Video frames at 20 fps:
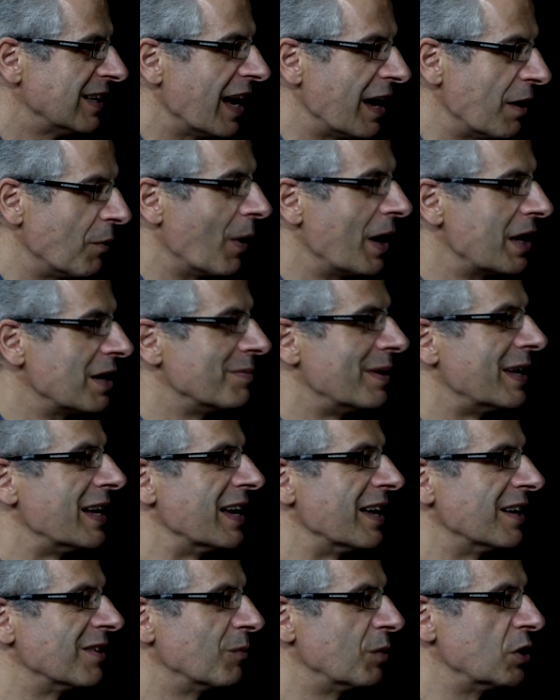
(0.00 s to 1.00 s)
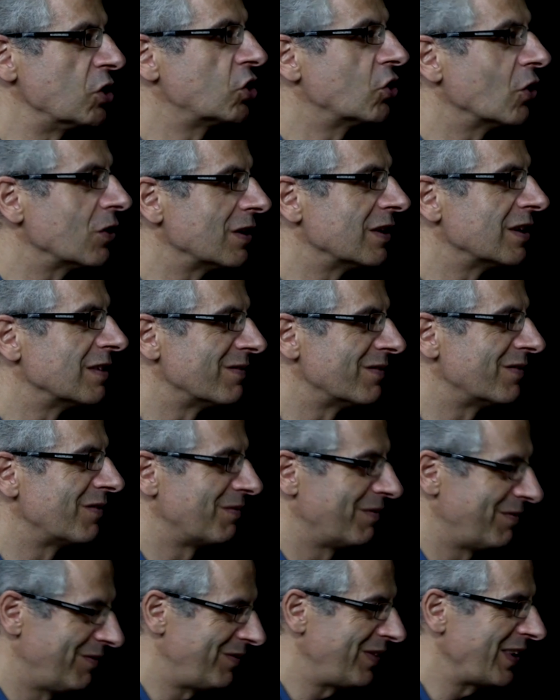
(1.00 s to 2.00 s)
hey, wait a minute, we shouldn't
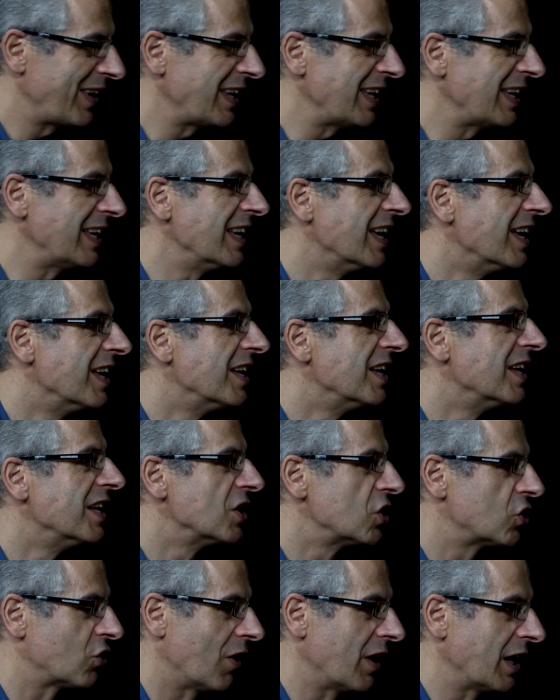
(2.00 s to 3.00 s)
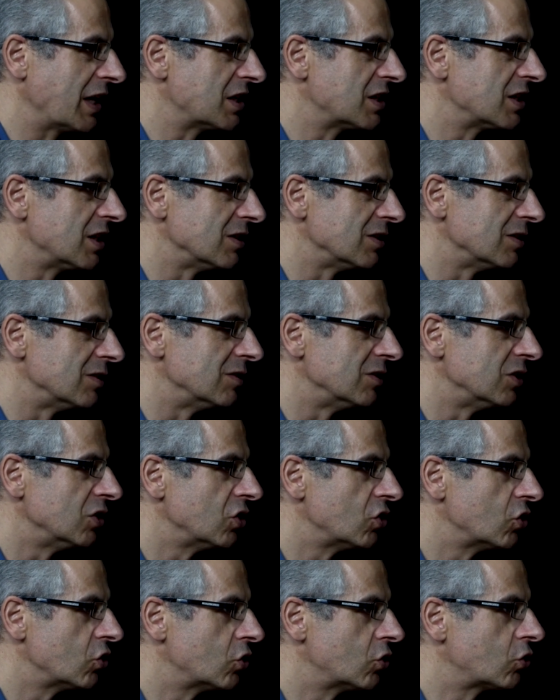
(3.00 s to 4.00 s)
be trying to
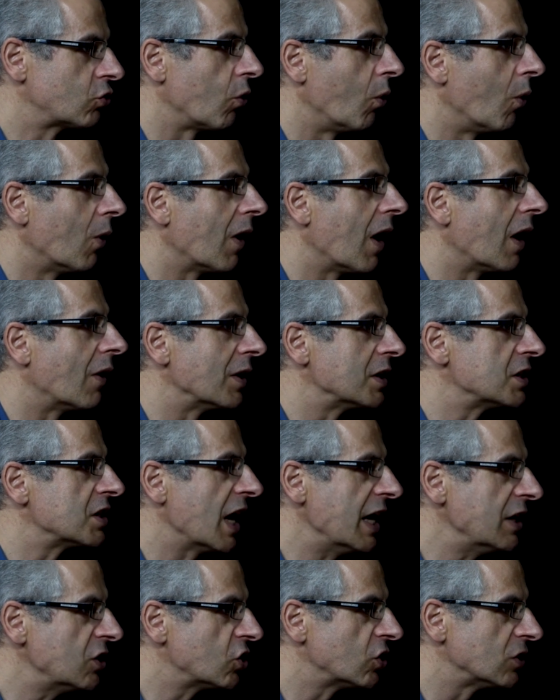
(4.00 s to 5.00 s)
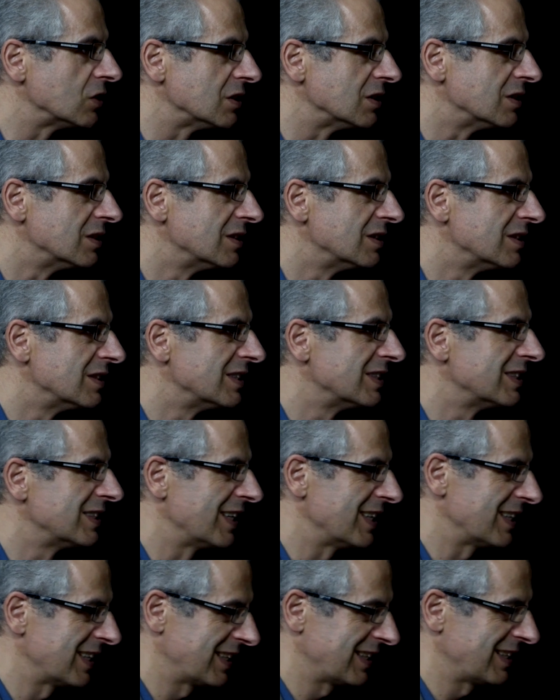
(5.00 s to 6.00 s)
draw our attention
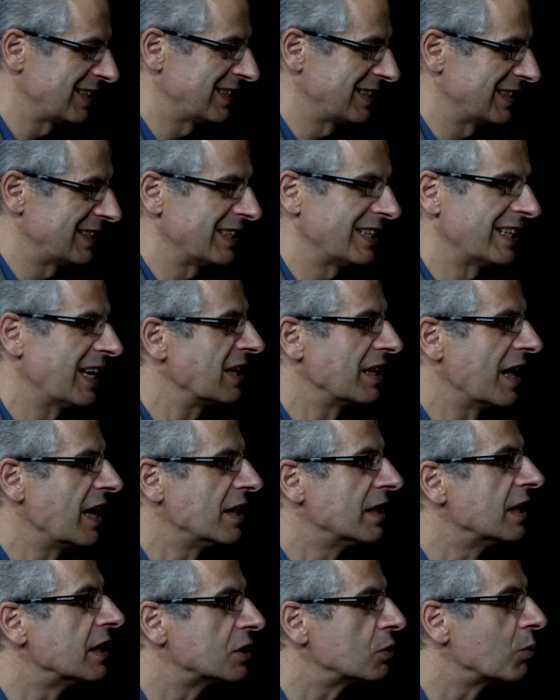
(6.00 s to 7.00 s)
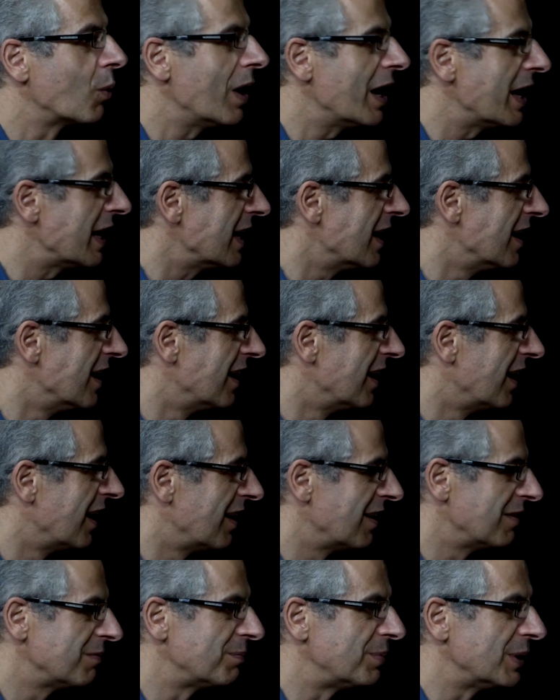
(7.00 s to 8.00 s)
in this way,
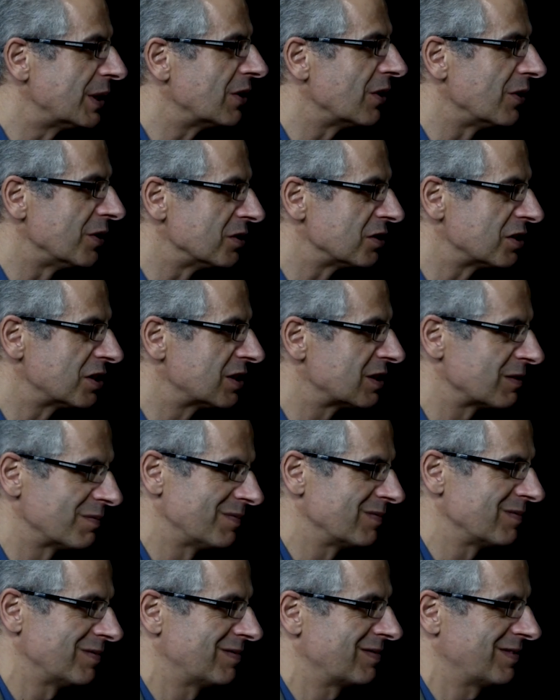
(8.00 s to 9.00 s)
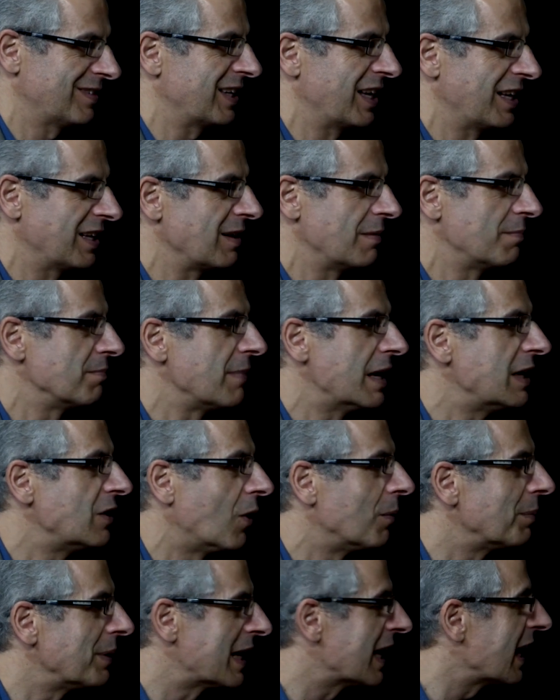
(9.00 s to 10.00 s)
because it may
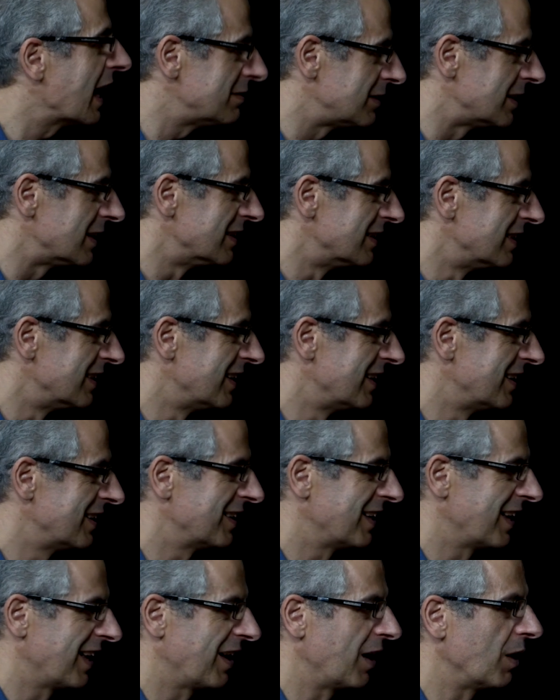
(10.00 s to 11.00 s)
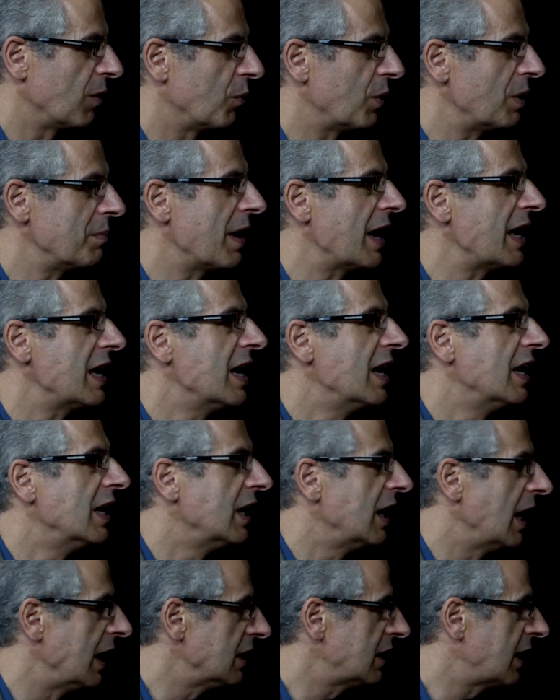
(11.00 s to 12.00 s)
not be clever. We may
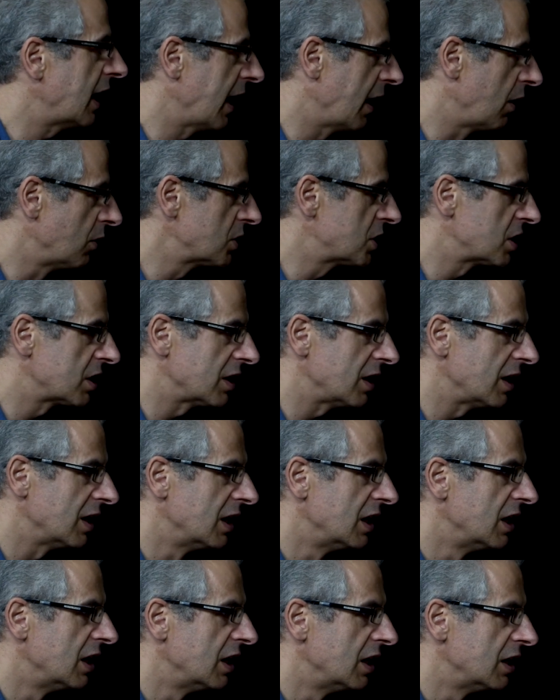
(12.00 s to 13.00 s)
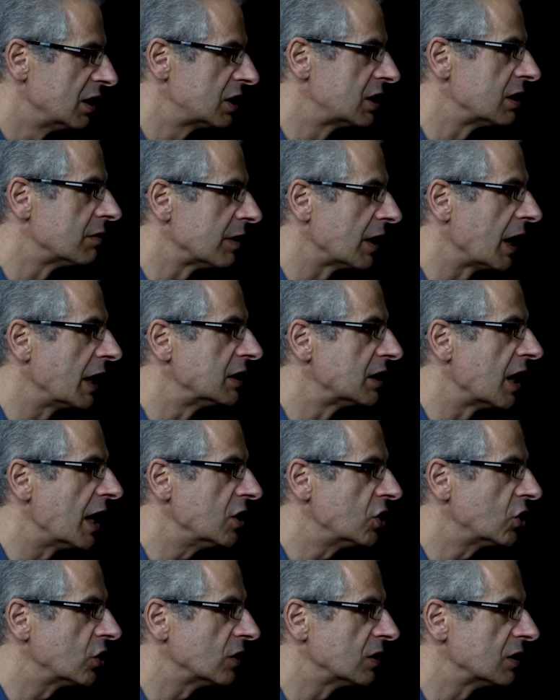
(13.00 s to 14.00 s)
encounter
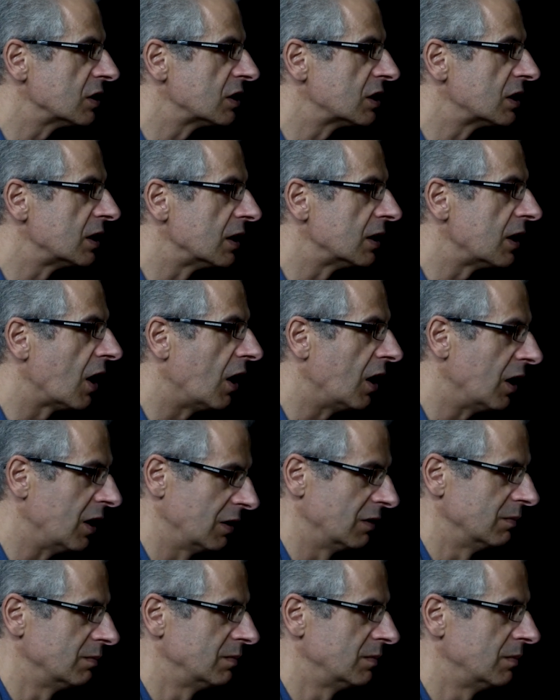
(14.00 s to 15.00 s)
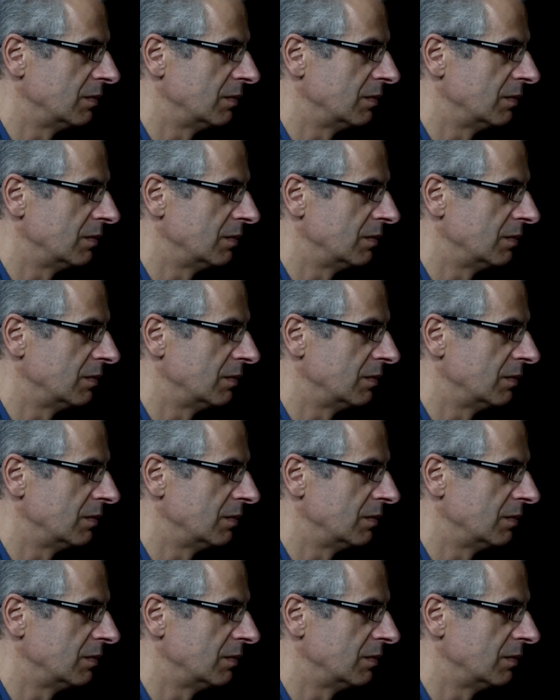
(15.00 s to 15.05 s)
civilizations that are